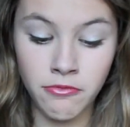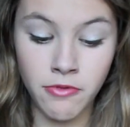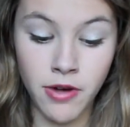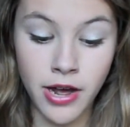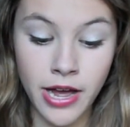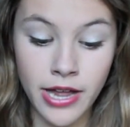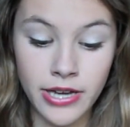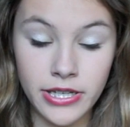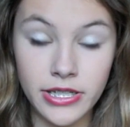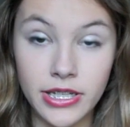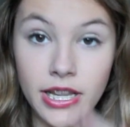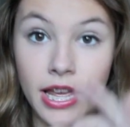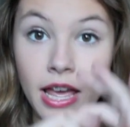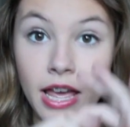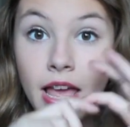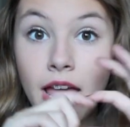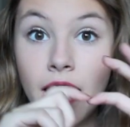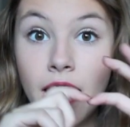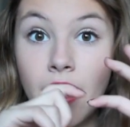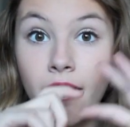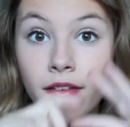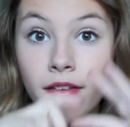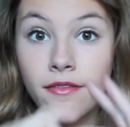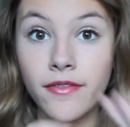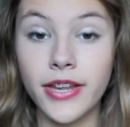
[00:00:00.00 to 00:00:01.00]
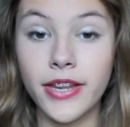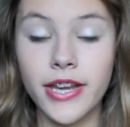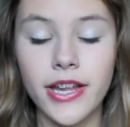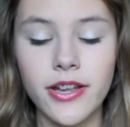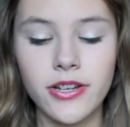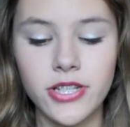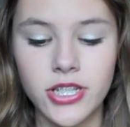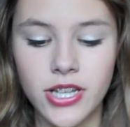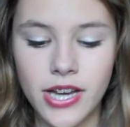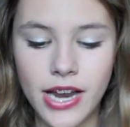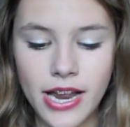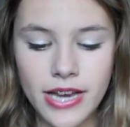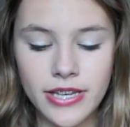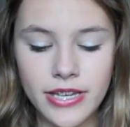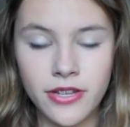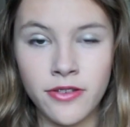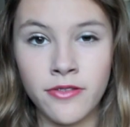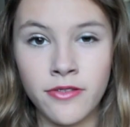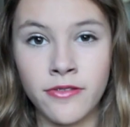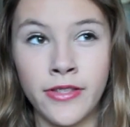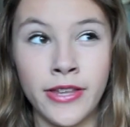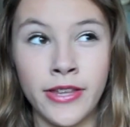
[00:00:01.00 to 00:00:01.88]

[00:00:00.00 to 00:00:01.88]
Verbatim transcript: what video should I do?